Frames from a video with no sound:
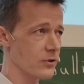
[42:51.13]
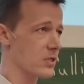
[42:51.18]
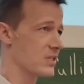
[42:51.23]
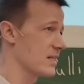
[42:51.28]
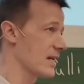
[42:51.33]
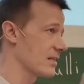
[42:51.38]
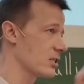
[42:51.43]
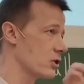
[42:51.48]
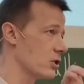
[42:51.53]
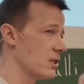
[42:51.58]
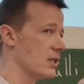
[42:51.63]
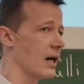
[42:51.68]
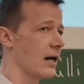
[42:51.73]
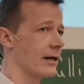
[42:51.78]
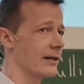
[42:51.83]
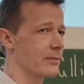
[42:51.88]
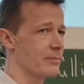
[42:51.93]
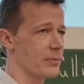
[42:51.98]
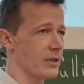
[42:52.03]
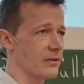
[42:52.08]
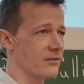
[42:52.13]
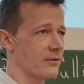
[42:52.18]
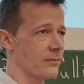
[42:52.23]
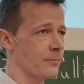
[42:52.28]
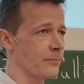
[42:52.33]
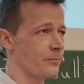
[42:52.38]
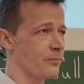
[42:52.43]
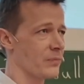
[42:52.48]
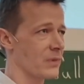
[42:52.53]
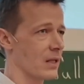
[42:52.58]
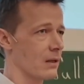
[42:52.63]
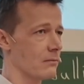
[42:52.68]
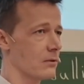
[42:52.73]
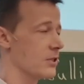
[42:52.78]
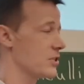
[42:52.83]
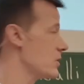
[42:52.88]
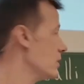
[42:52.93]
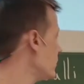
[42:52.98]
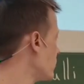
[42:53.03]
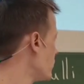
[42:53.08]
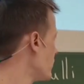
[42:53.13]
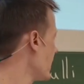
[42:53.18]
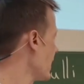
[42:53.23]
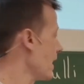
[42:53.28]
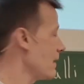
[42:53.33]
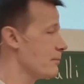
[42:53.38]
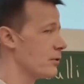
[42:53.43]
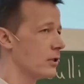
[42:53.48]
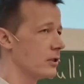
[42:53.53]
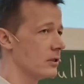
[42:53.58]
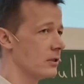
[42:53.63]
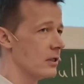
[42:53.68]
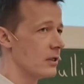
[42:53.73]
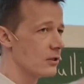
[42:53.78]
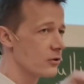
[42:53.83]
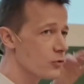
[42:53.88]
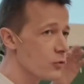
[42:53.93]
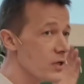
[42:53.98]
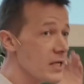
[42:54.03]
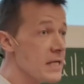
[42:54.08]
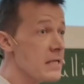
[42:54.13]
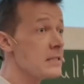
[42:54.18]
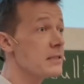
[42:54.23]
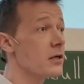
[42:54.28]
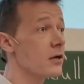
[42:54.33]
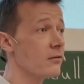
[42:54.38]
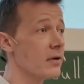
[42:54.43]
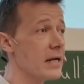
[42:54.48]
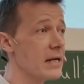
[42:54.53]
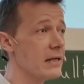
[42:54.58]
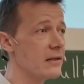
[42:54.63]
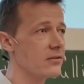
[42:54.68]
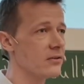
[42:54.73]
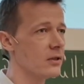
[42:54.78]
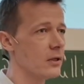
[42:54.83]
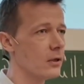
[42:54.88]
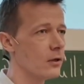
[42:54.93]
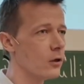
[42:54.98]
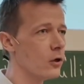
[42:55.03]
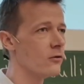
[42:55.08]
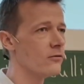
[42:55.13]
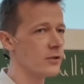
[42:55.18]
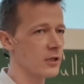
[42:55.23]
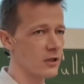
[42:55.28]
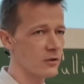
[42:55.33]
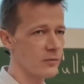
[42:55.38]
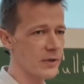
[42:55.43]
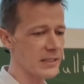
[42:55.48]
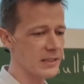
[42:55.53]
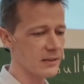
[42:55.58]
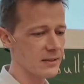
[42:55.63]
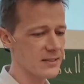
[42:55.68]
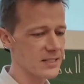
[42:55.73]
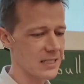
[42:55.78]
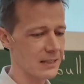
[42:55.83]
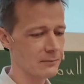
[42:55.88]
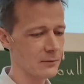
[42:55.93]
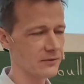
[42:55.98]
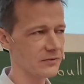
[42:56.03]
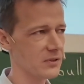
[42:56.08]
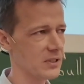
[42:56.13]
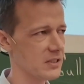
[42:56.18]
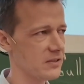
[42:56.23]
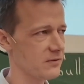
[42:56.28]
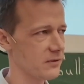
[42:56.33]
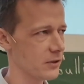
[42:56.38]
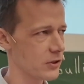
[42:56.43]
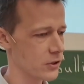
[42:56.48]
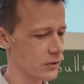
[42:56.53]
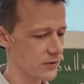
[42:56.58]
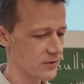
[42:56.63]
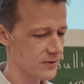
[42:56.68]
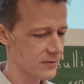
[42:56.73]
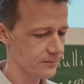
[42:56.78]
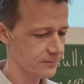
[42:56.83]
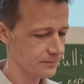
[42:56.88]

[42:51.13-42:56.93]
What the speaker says: is actually the hard bit, because you need to be able to integrate over a weighted sum of these features.